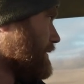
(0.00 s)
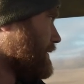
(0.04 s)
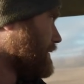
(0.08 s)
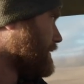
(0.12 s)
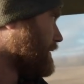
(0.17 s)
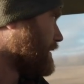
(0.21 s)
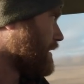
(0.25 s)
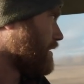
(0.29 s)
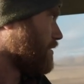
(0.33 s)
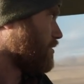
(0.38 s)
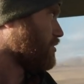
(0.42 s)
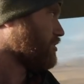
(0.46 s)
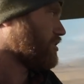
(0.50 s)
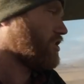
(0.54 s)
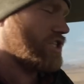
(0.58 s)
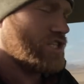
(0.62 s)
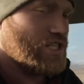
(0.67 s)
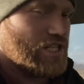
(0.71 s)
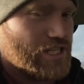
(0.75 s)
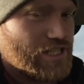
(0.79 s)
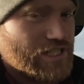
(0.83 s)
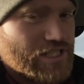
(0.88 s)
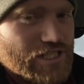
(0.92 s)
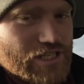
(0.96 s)
Then we'll
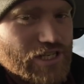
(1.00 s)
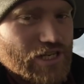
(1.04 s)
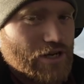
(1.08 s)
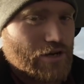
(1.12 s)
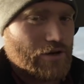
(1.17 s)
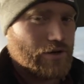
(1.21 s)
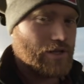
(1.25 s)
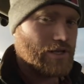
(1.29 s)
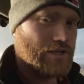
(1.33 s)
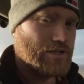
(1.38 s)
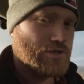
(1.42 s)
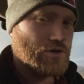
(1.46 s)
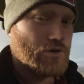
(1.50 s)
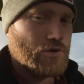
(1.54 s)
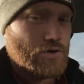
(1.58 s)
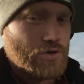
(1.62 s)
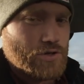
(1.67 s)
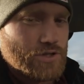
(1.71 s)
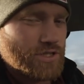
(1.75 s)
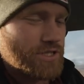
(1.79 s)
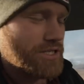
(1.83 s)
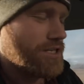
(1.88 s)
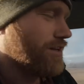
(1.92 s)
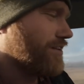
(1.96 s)
just need to see how this
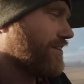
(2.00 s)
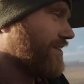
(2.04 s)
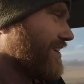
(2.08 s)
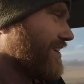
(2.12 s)
goes.